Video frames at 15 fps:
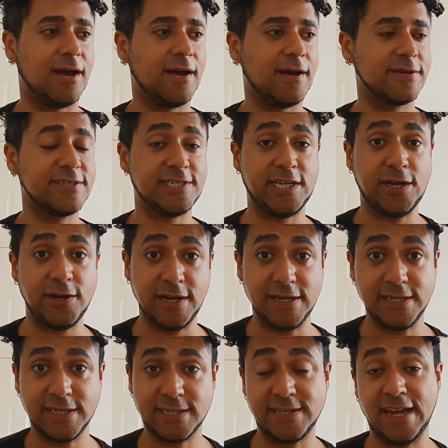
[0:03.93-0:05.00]
a
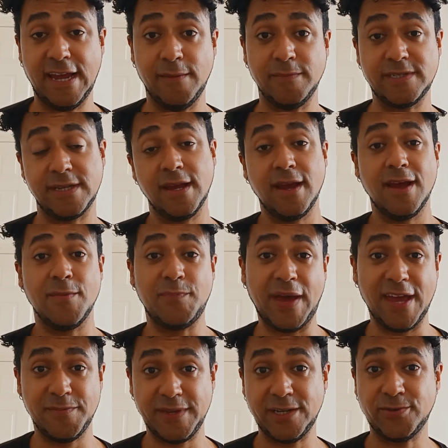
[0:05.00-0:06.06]
series named
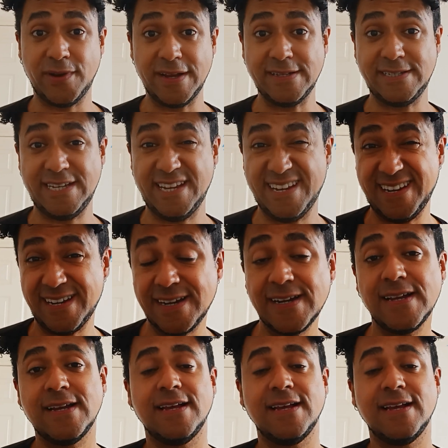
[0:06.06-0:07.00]
BEBê RENA.